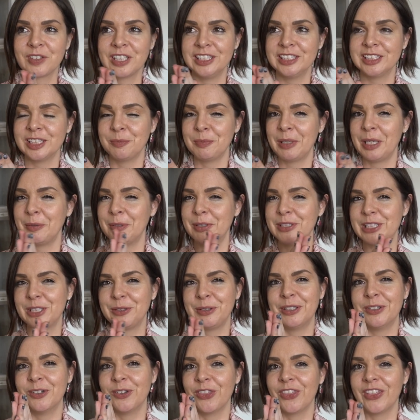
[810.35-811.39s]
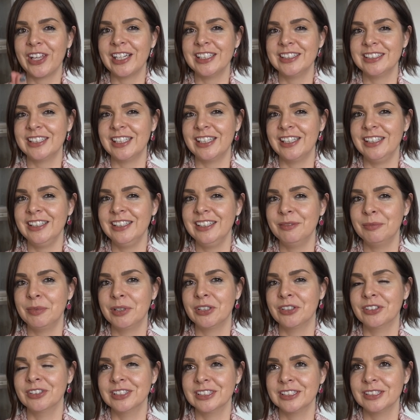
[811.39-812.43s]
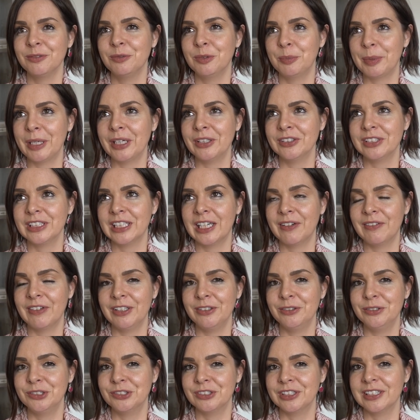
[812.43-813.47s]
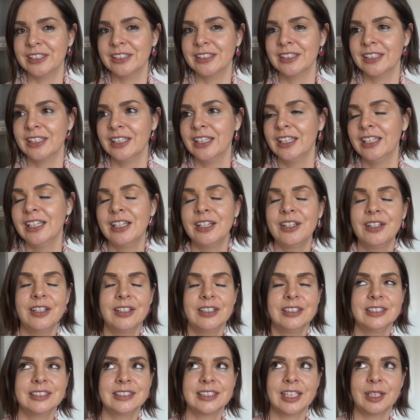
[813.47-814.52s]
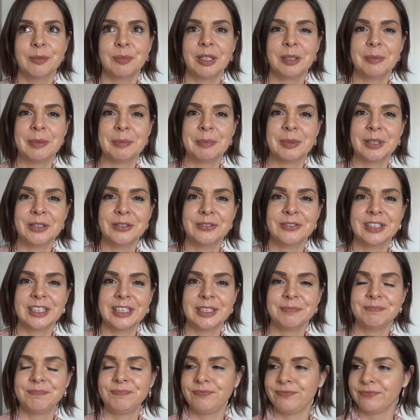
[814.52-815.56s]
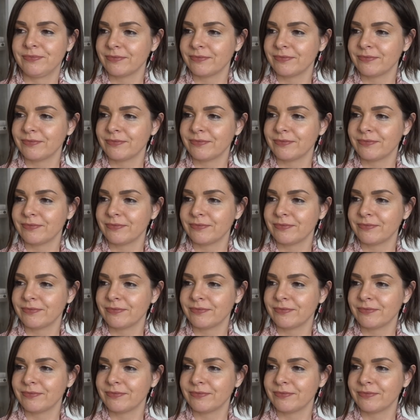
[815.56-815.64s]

so maybe I'll do it on that day, because we're bound to have a little drink to celebrate my birthday.